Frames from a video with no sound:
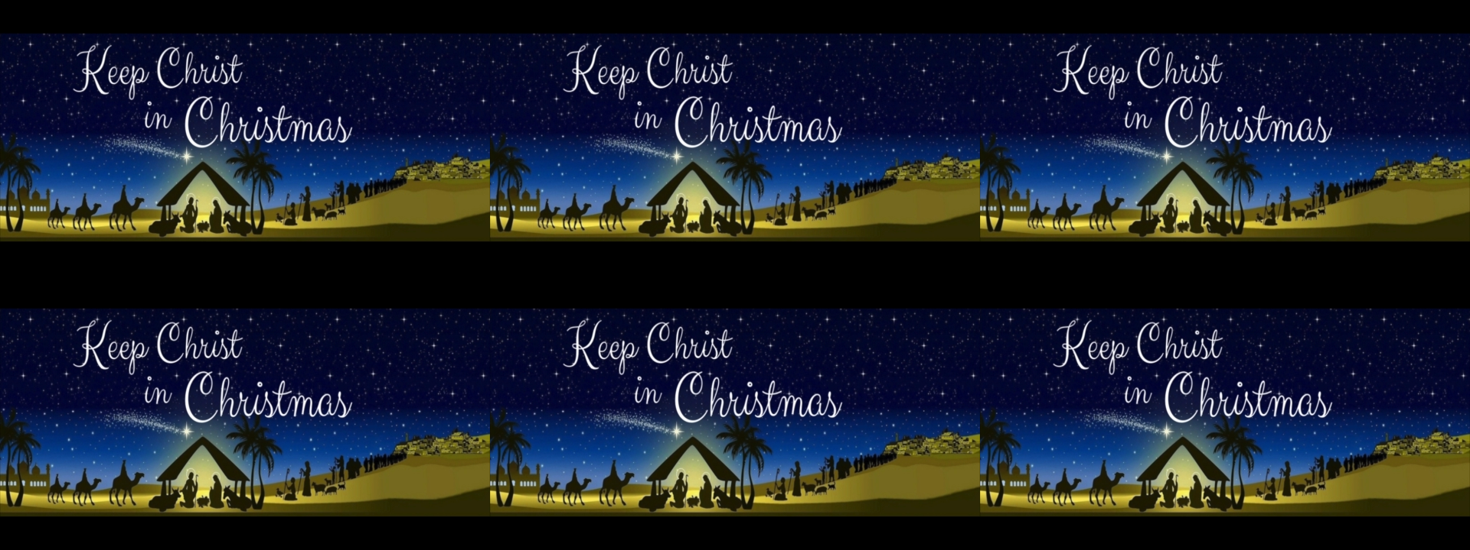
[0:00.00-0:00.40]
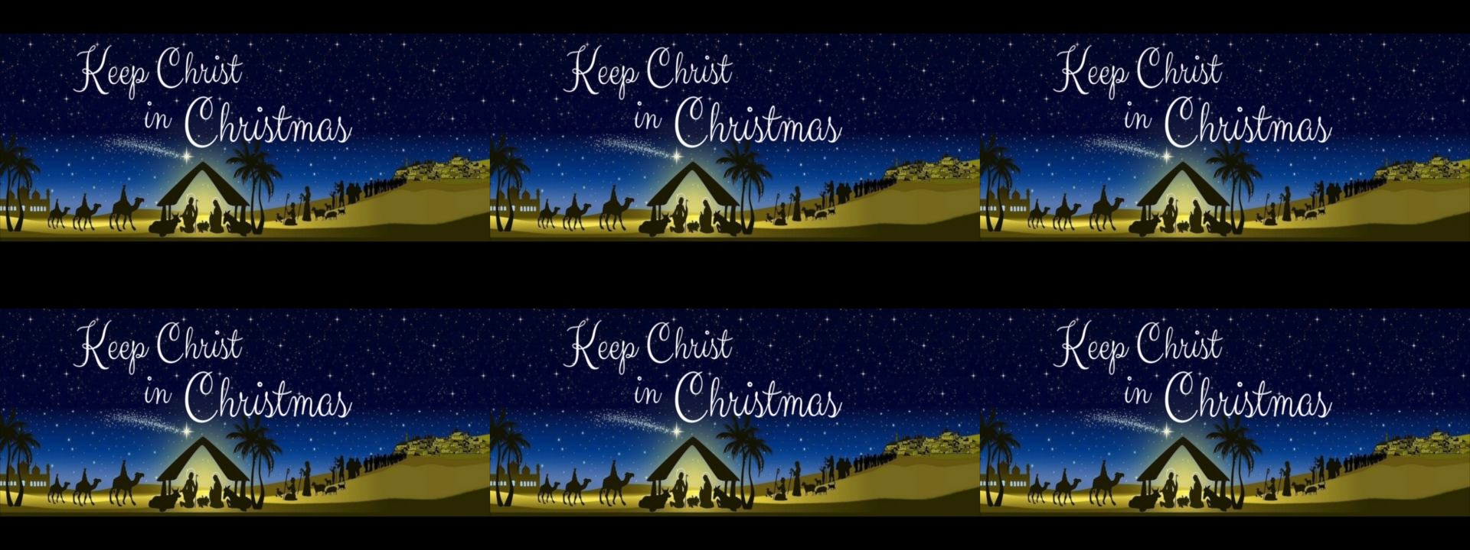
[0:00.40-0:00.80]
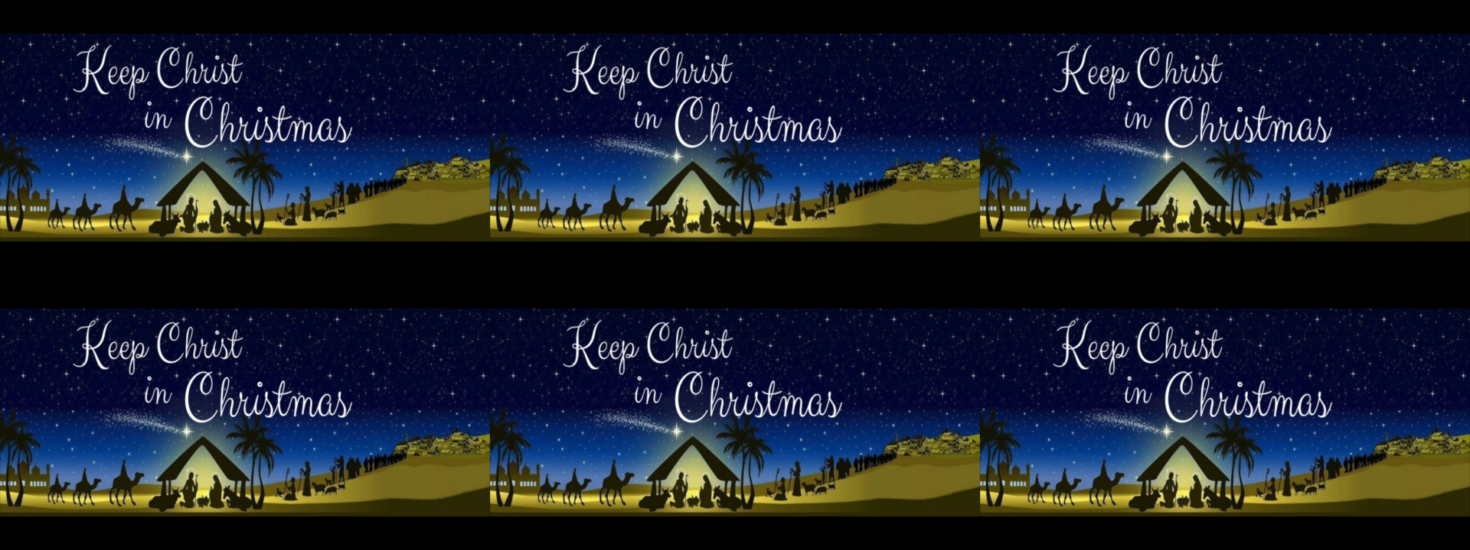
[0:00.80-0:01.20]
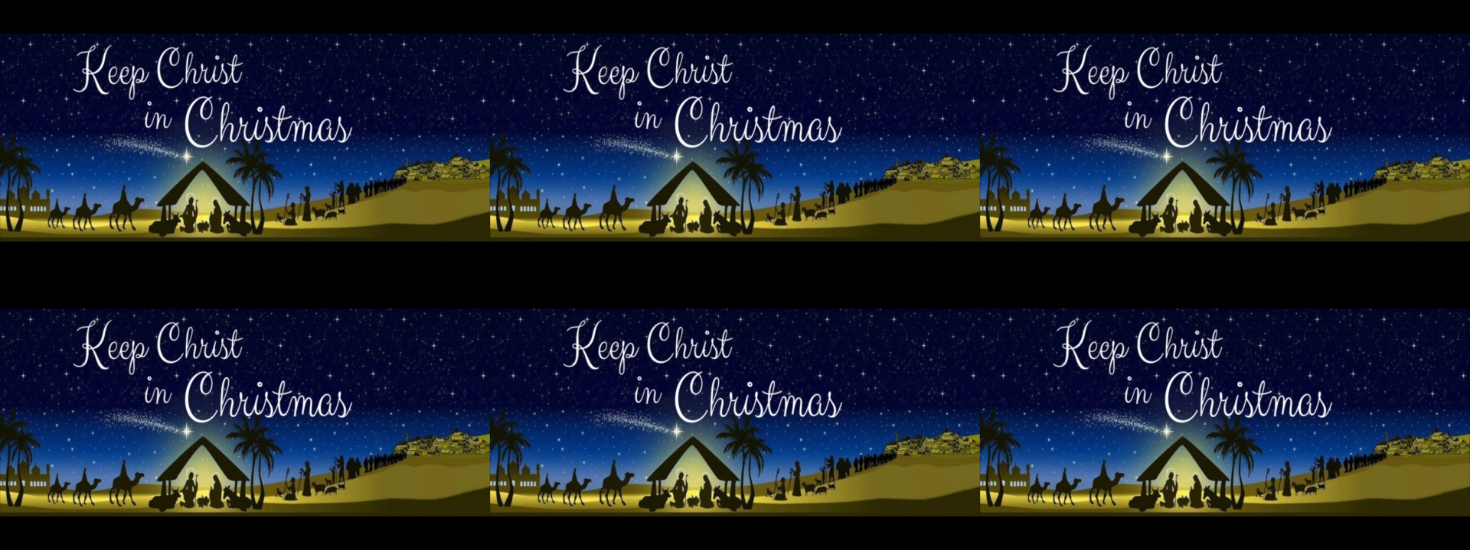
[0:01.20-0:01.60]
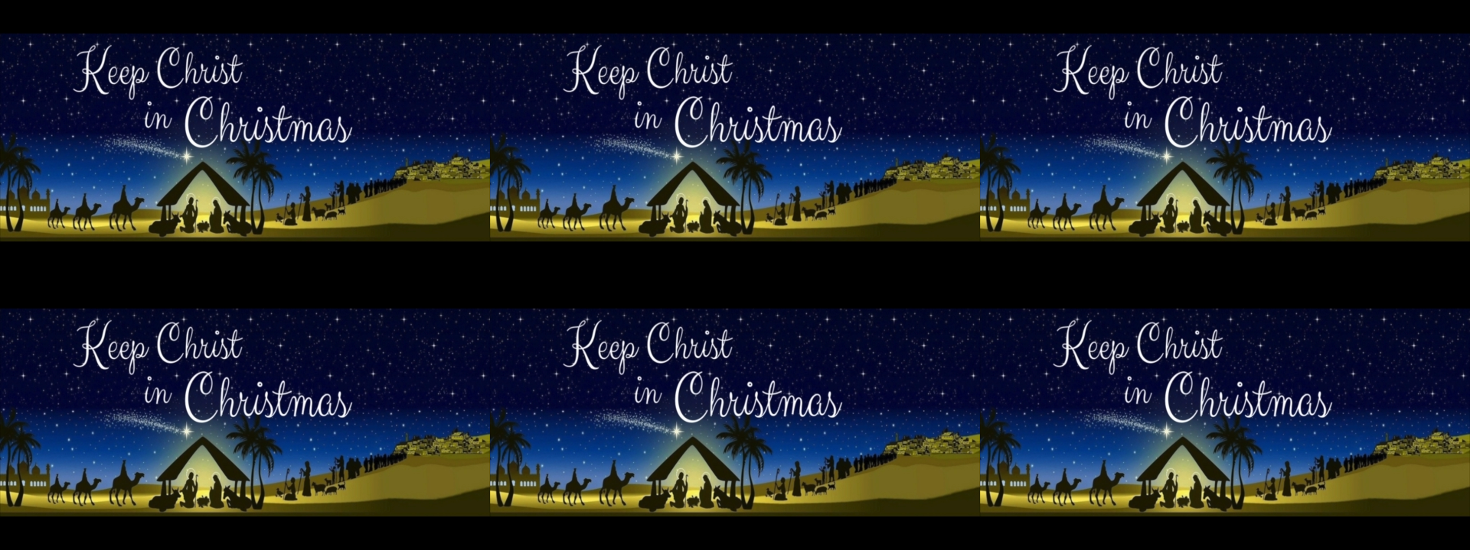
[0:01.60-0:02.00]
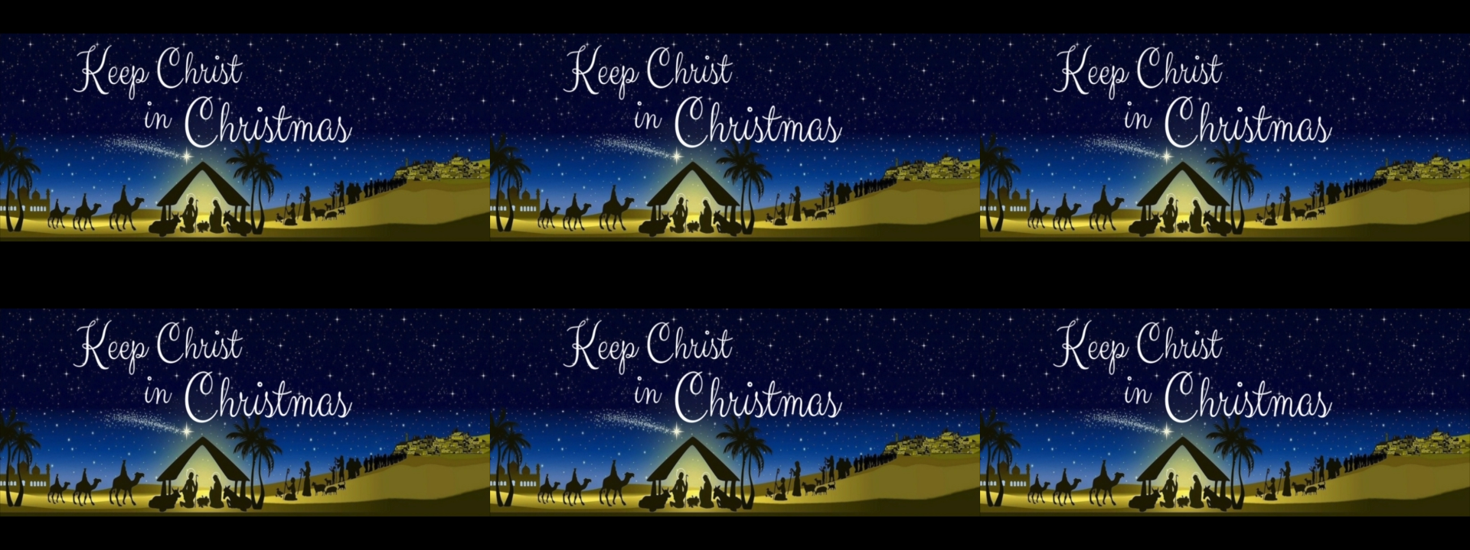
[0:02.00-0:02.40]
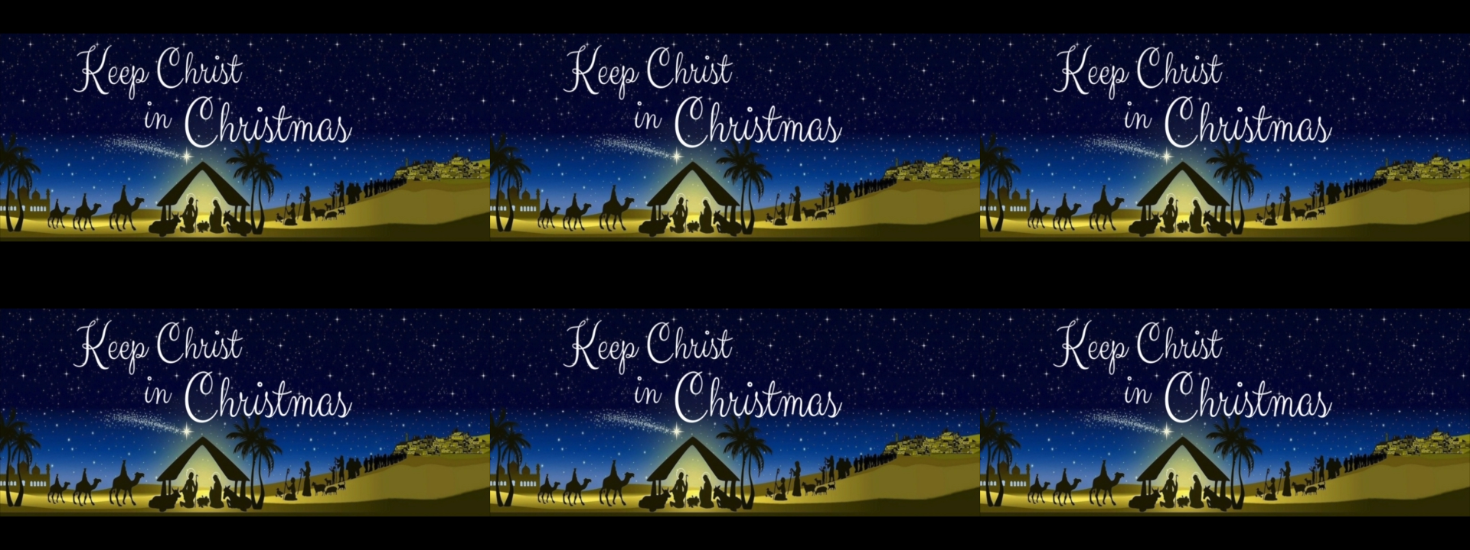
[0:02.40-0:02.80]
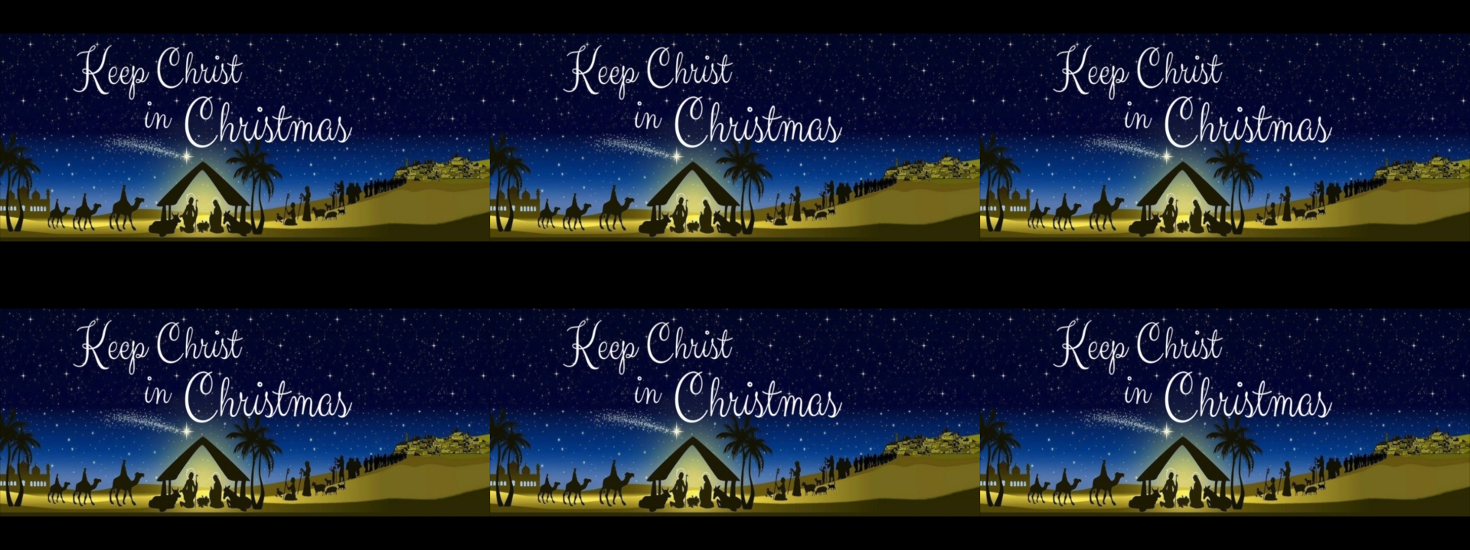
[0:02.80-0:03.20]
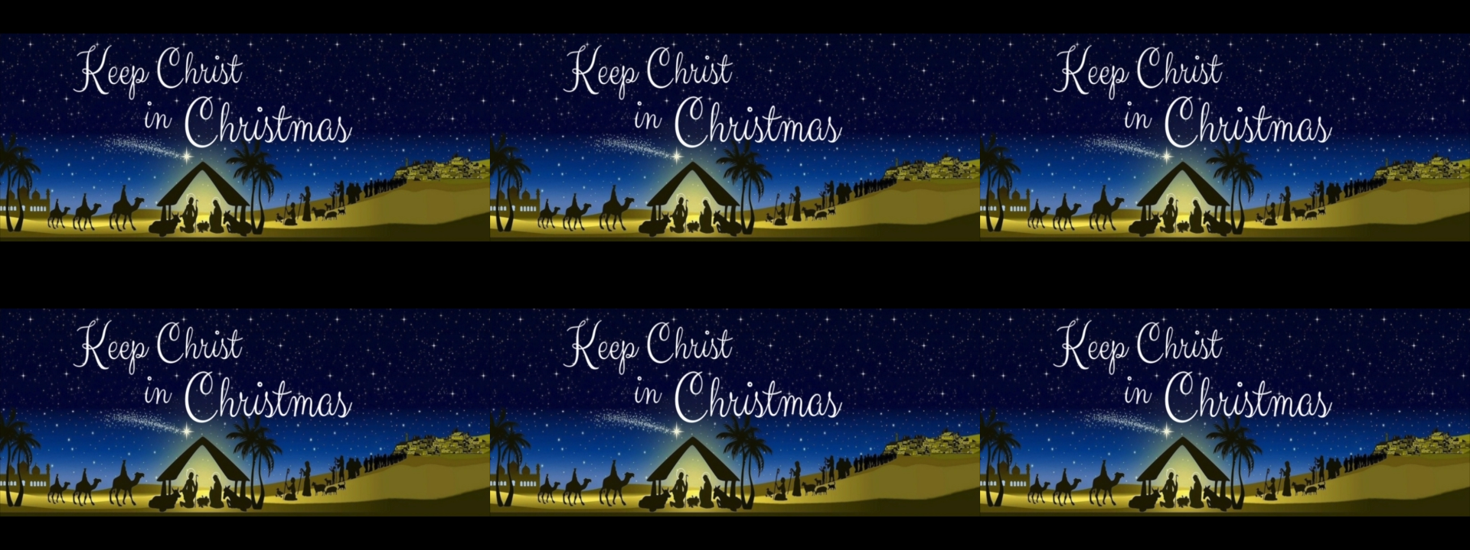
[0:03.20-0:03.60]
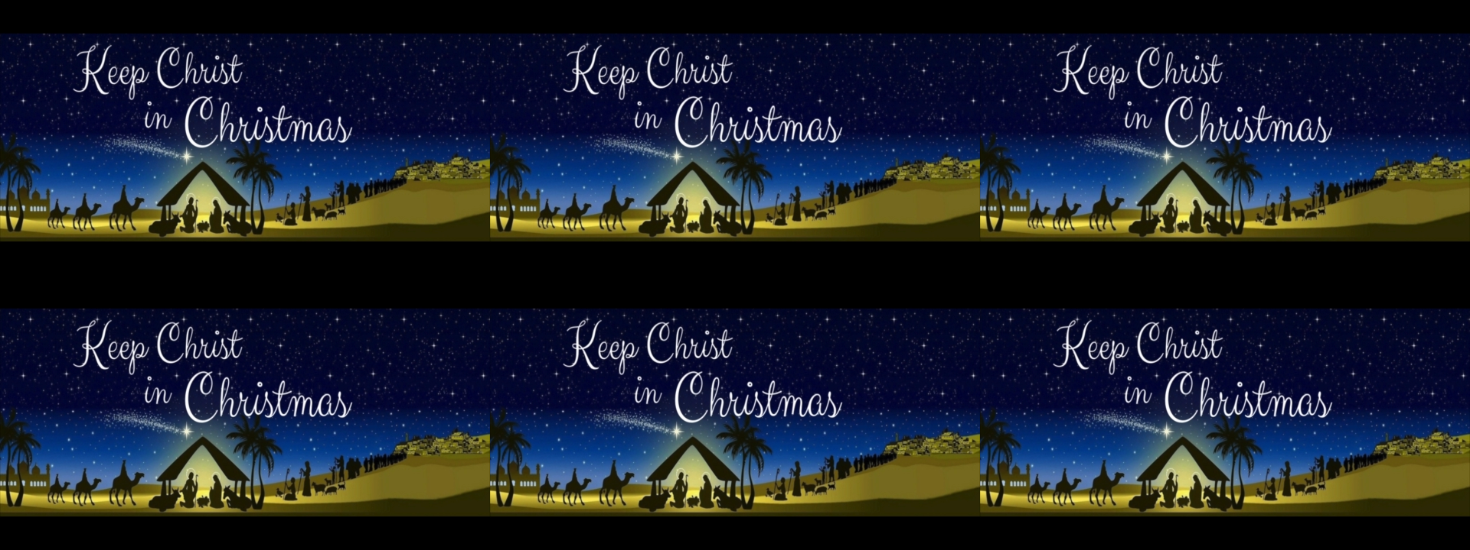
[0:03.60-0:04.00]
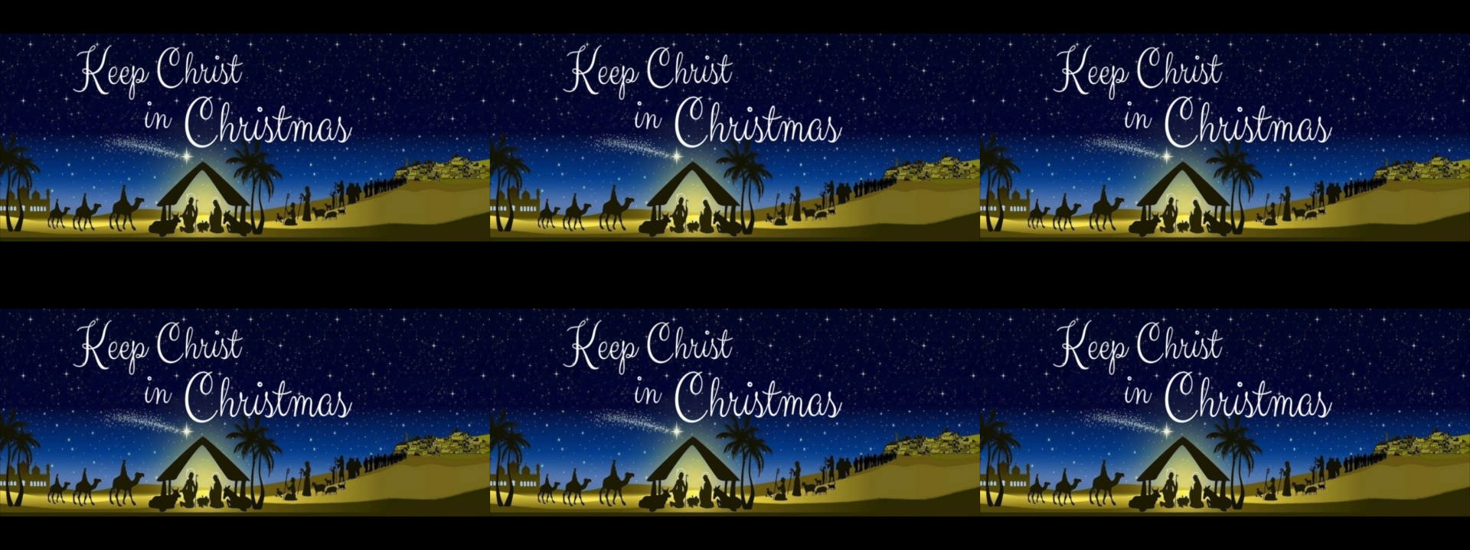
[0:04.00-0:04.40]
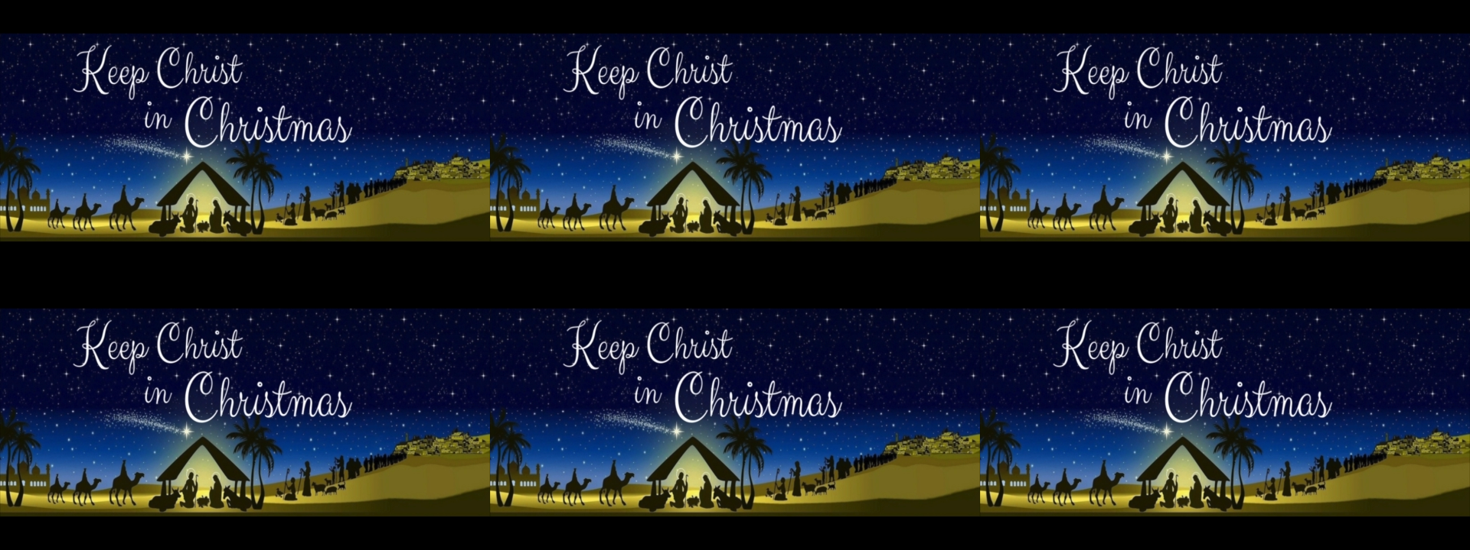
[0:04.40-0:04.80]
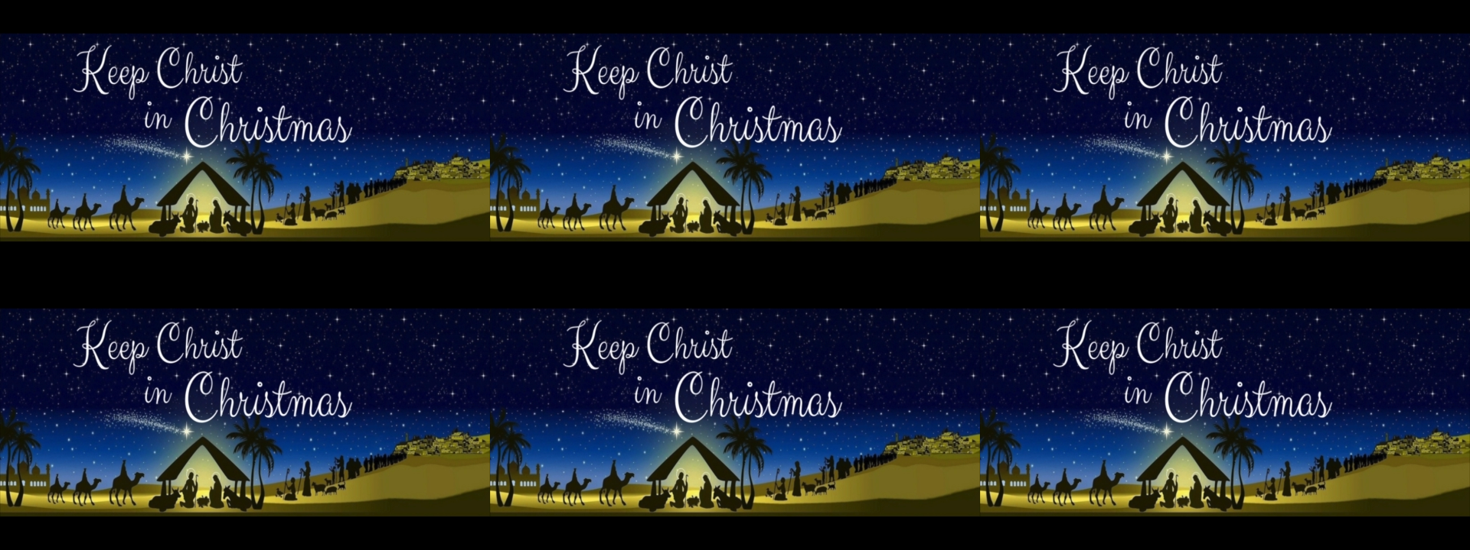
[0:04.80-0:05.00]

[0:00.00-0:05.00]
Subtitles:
Nobody's mouth can be seen.